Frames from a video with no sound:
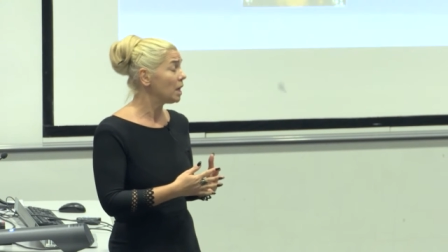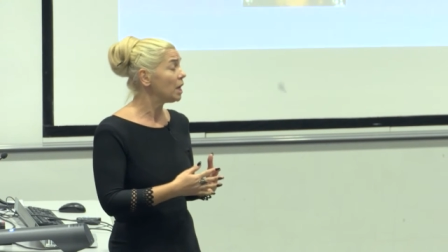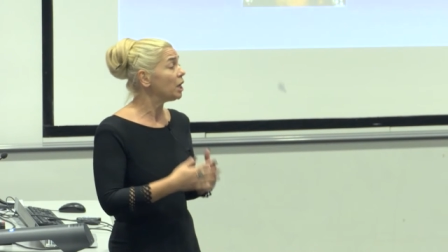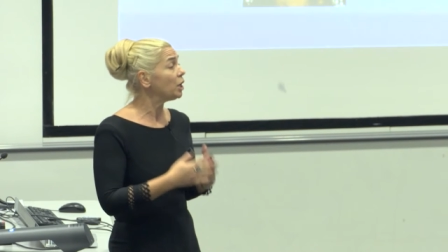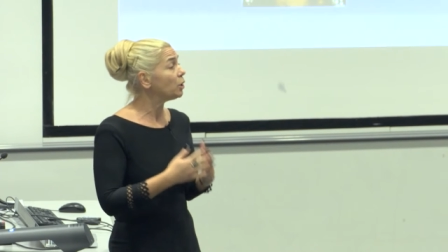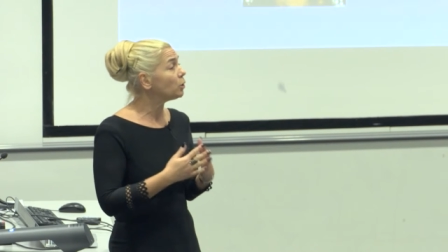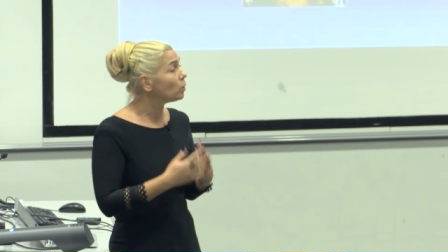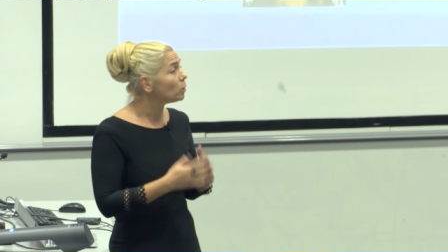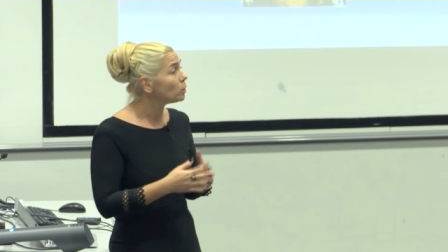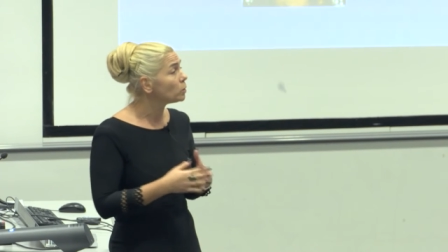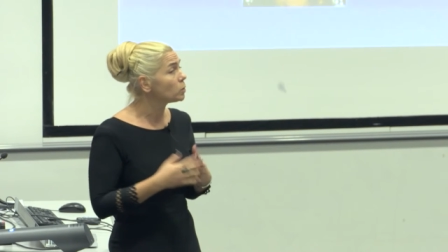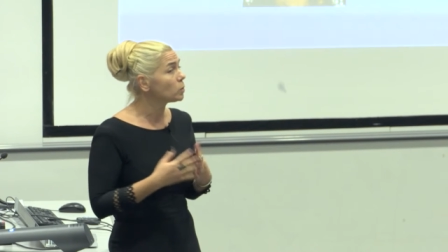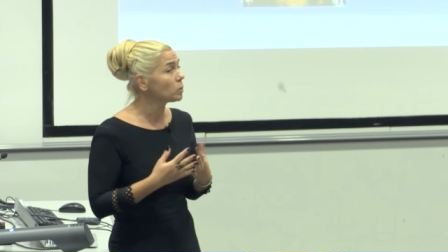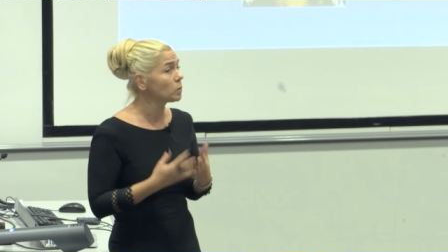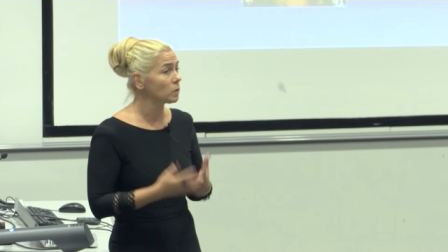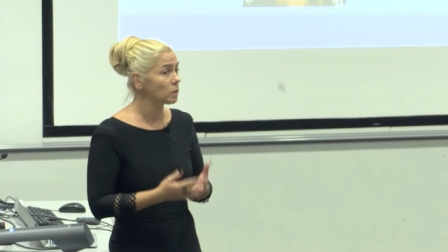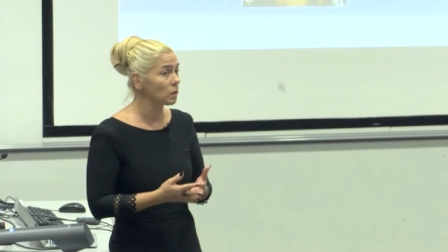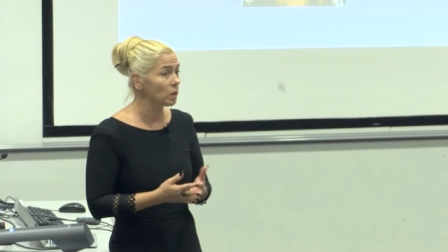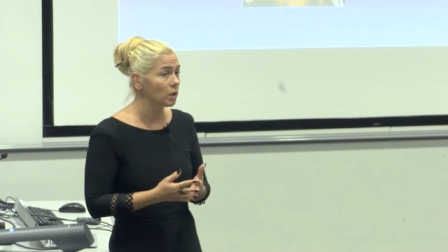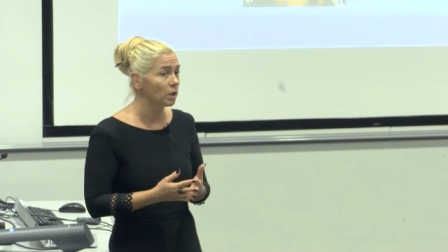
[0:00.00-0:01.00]
It also
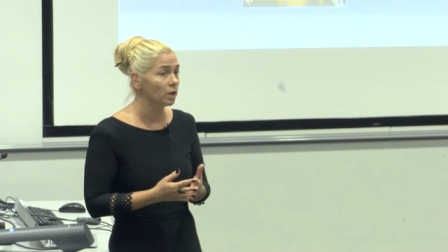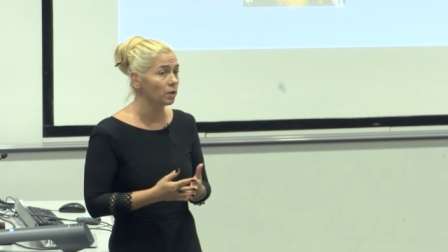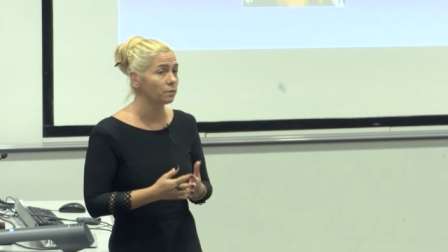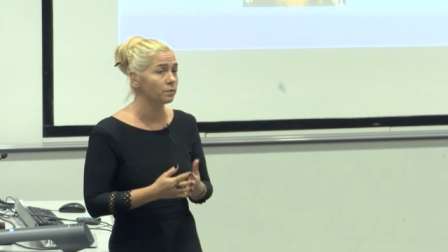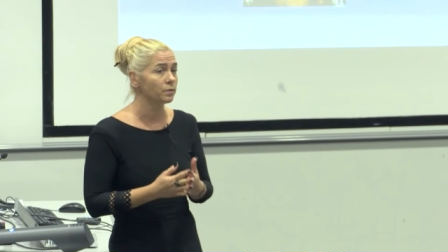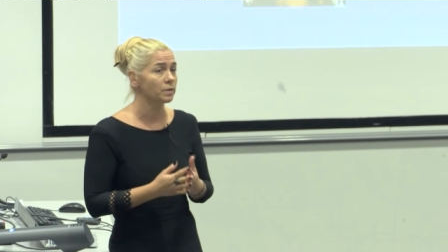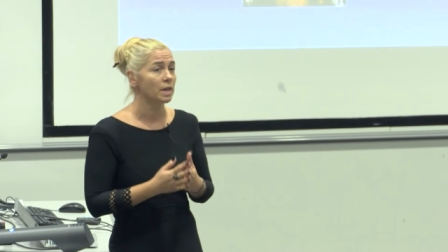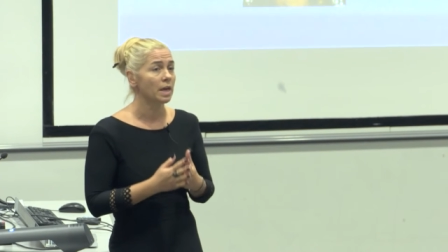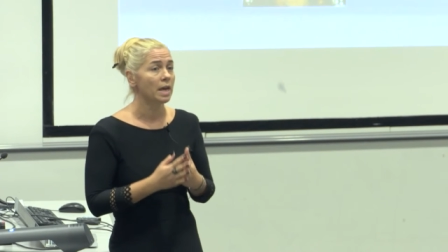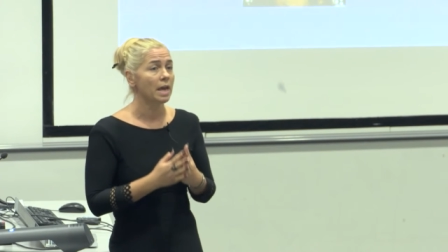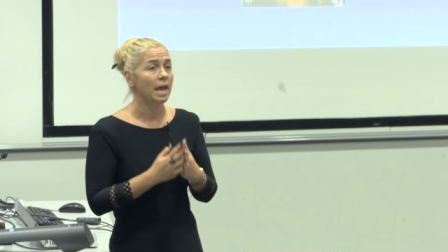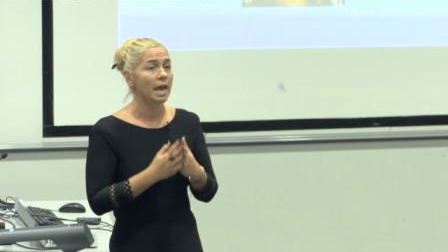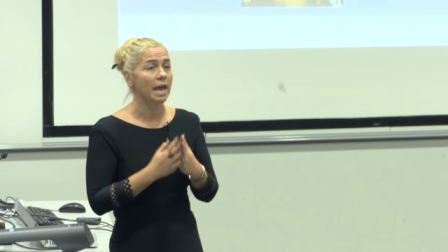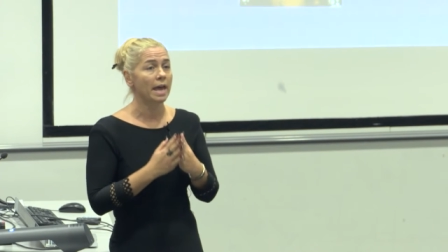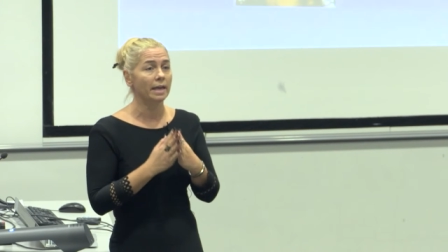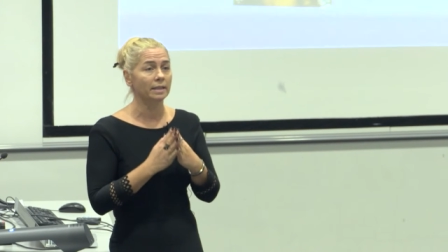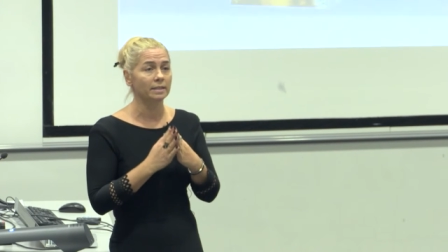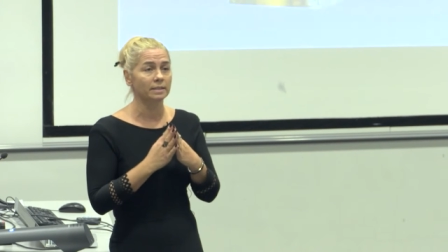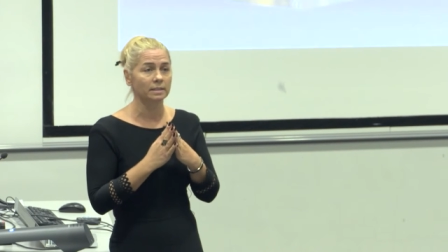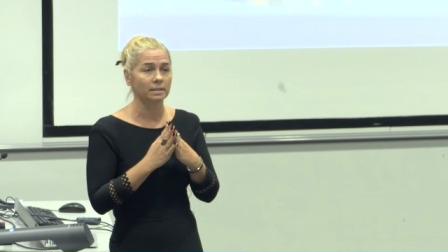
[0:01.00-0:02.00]
serves
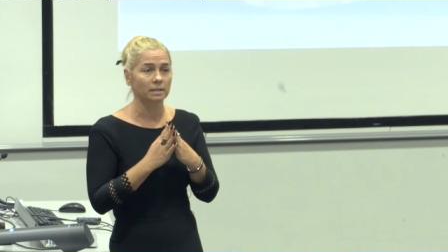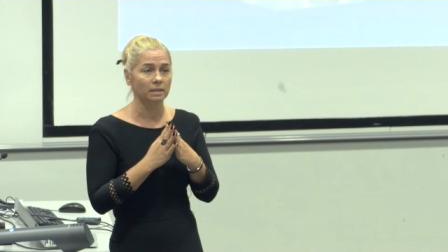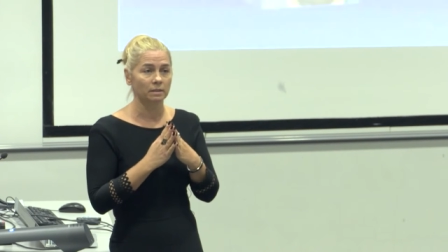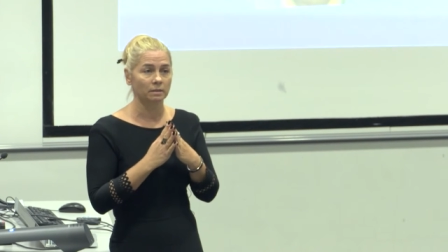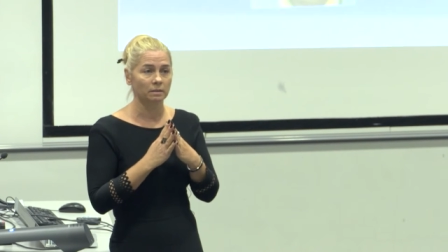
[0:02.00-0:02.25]
as